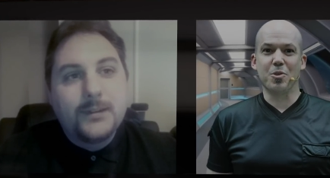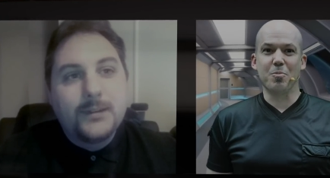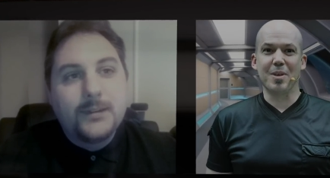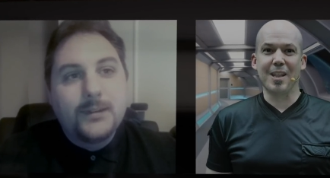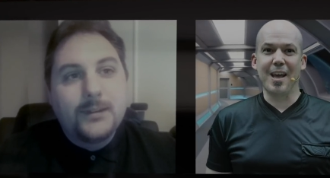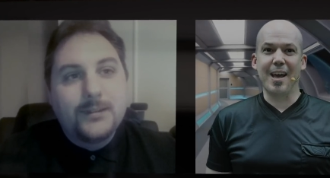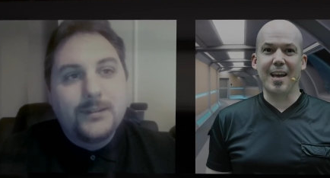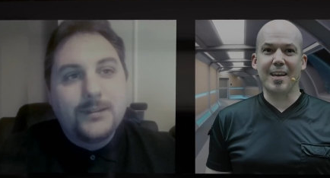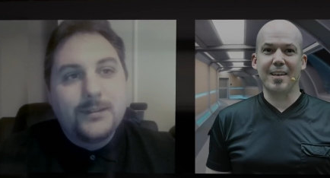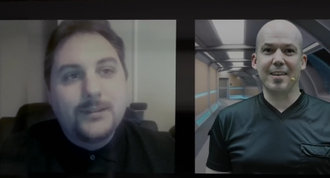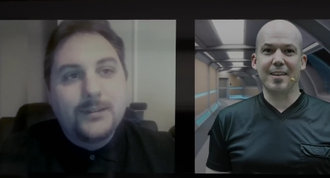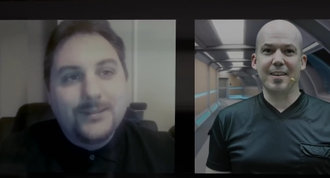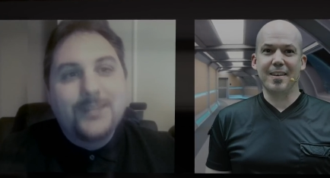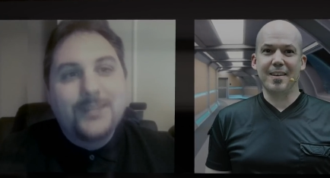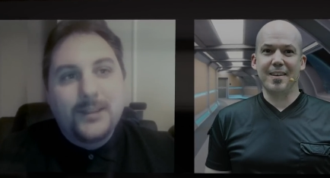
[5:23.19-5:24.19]
Speaker 1: be like.
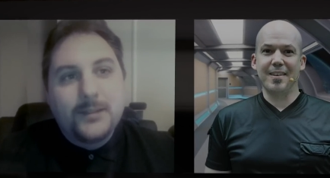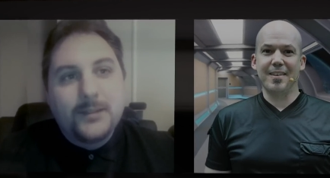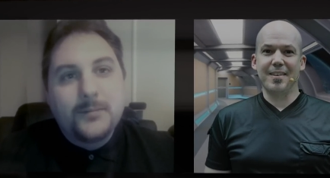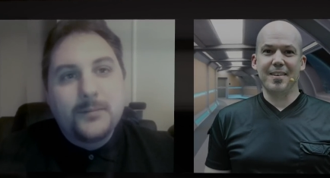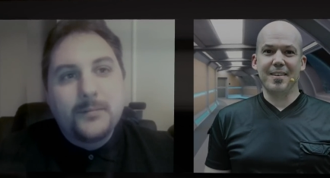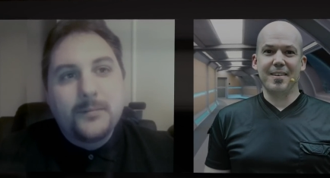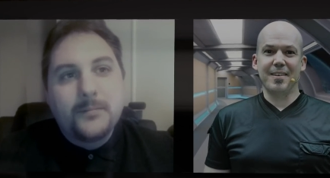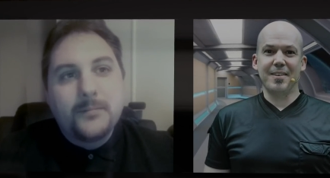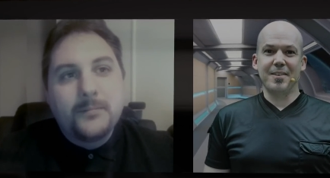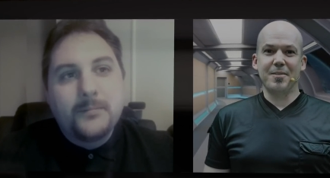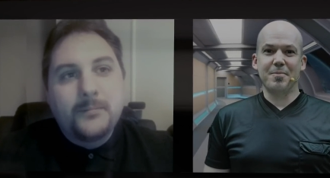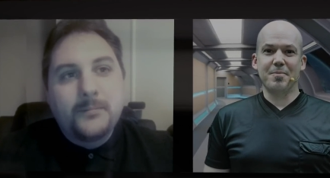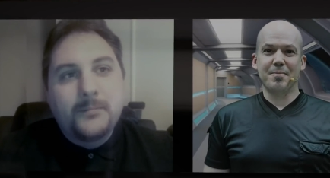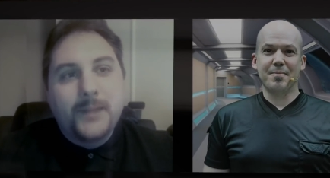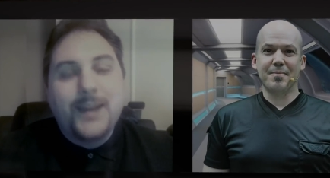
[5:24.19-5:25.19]

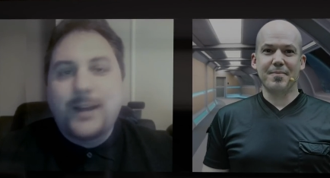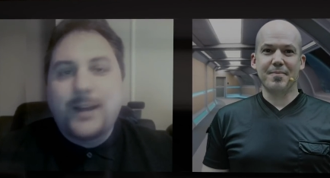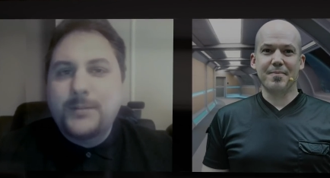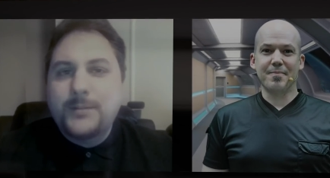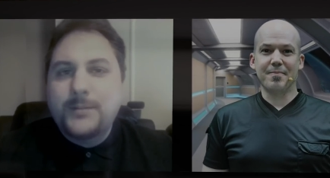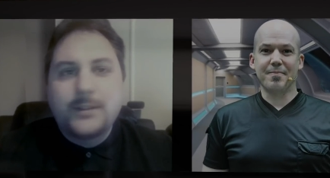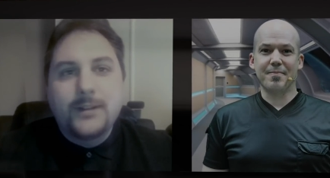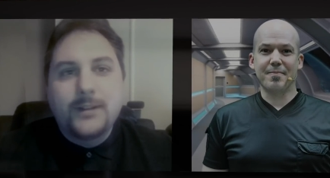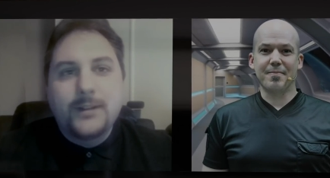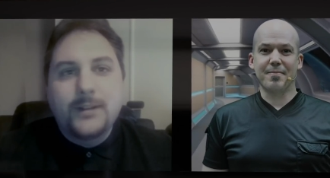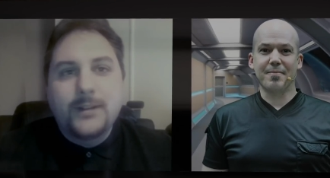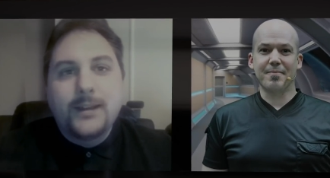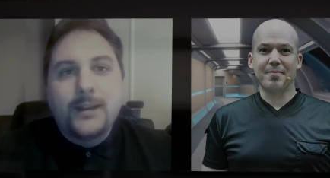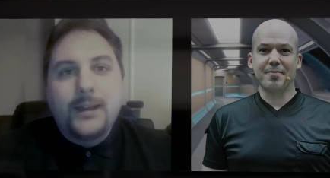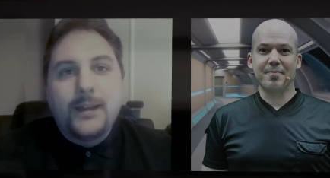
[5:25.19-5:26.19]
Speaker 2: Yeah, absolutely.
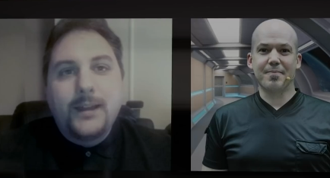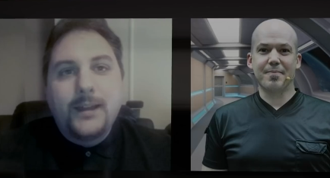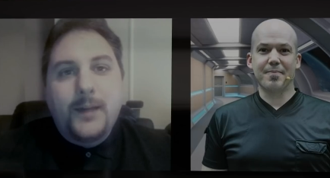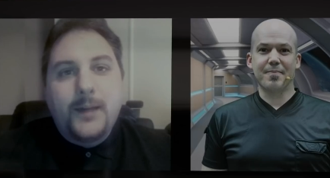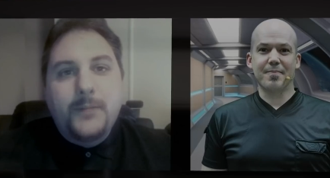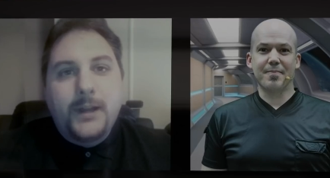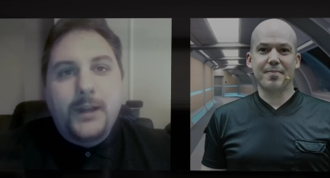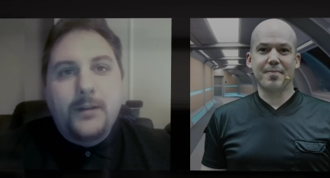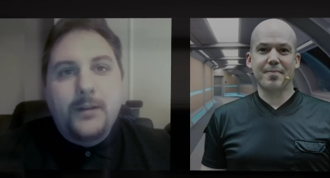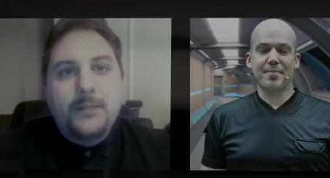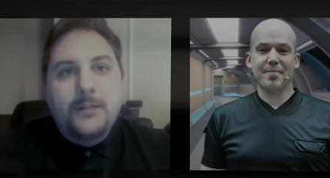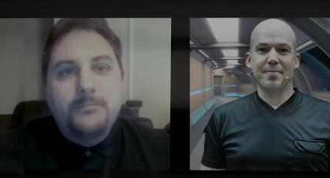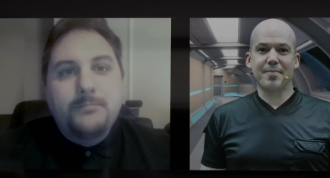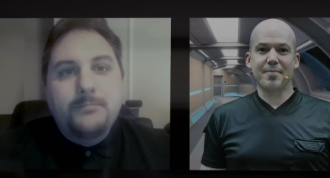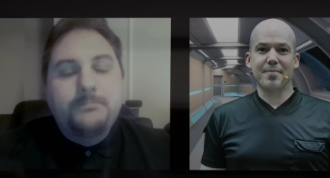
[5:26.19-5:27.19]
And
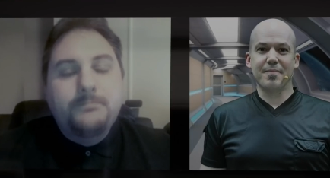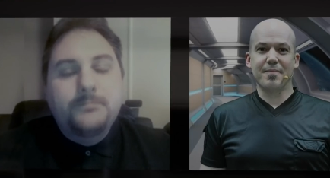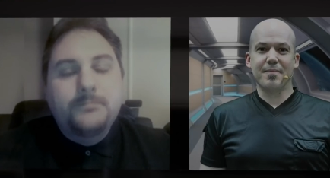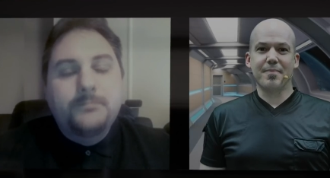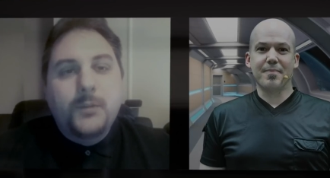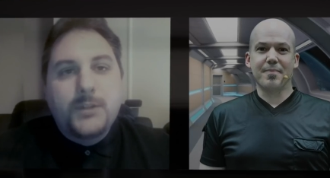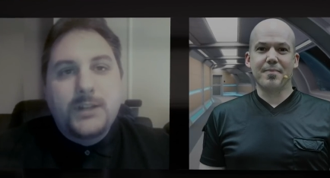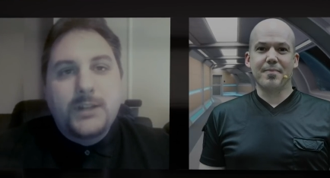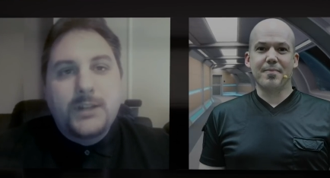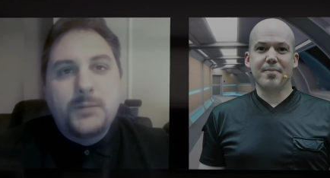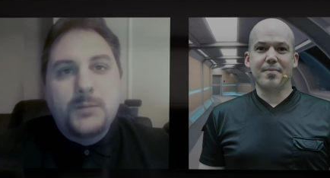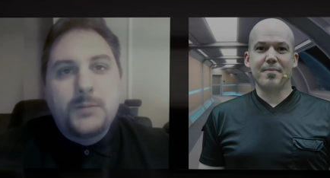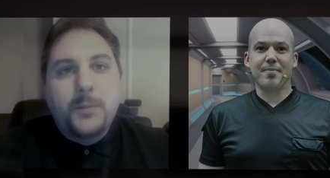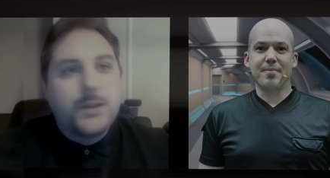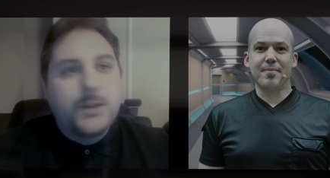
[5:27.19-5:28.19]
we sent
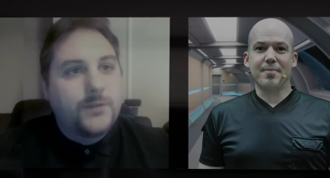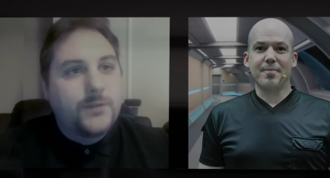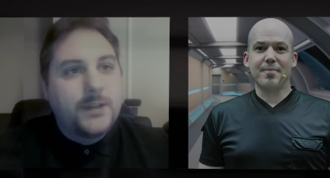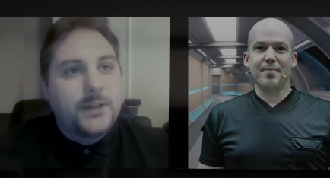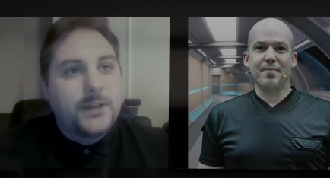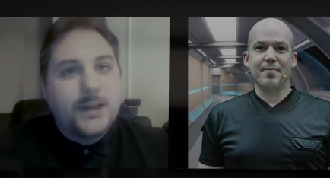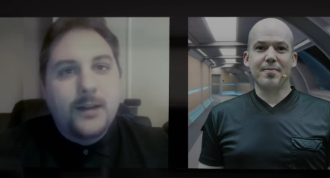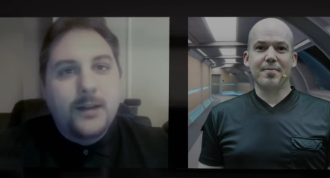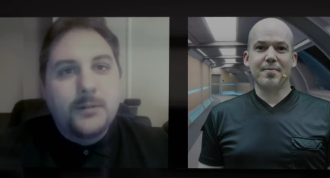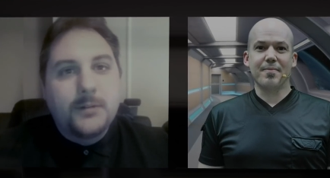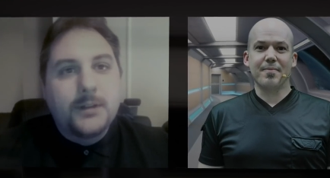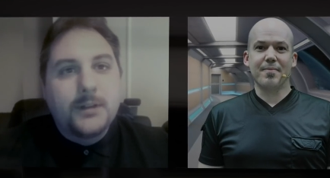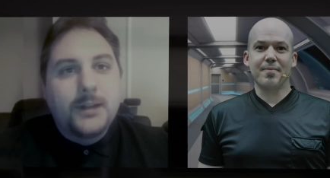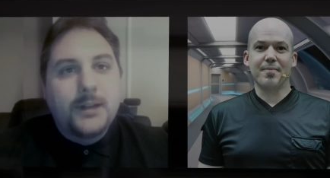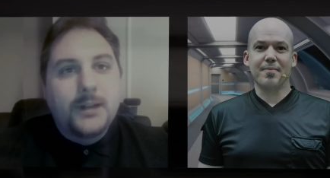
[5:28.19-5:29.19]
him a pitch video,
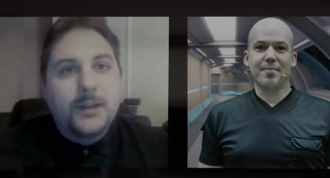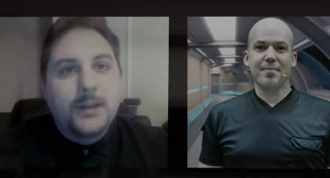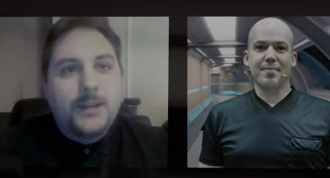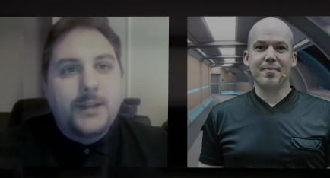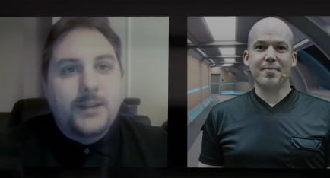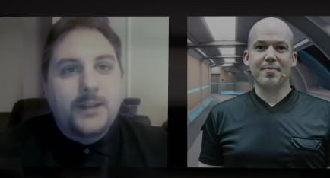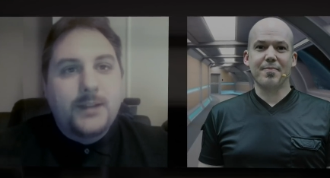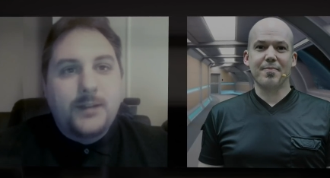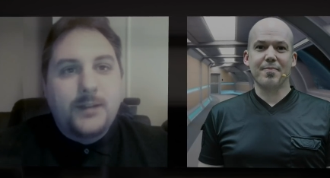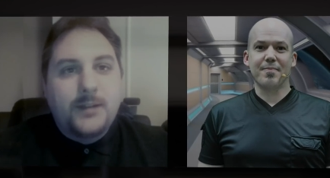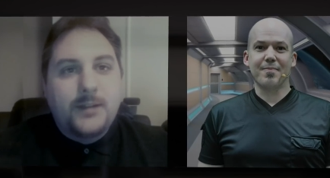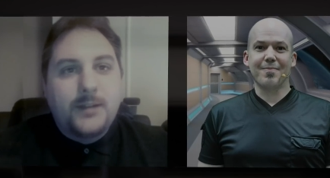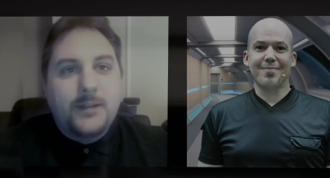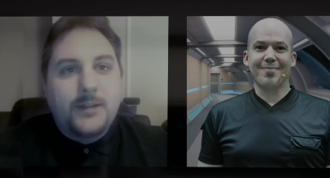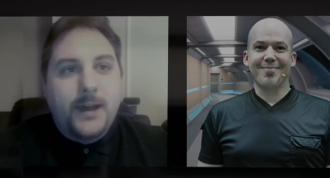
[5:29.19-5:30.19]
and he sent it
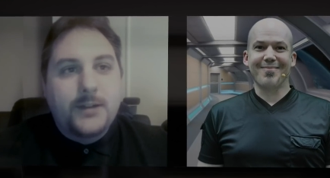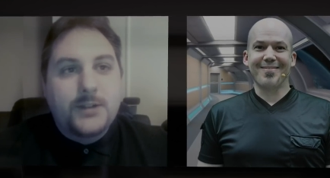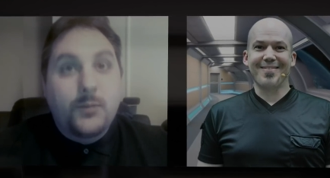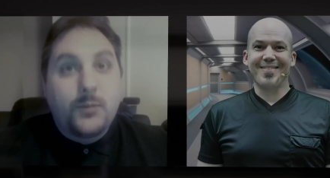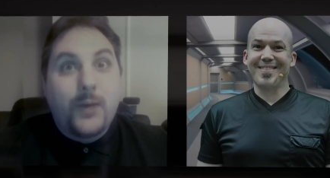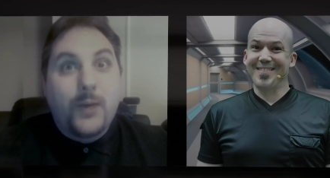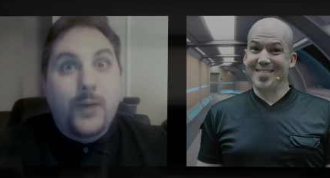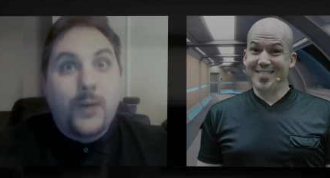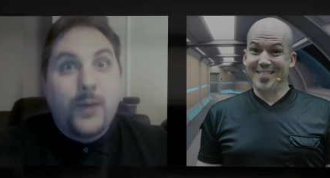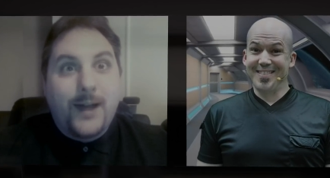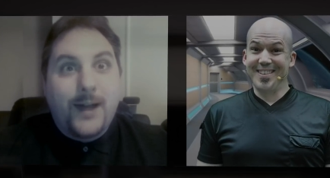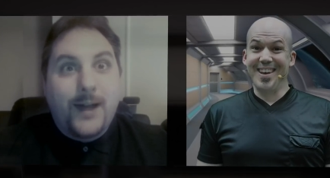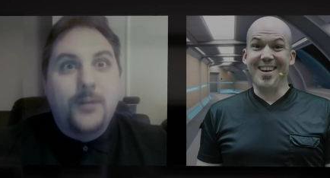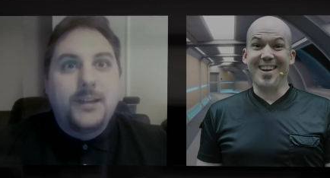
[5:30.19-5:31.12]
back and just said, "Wow,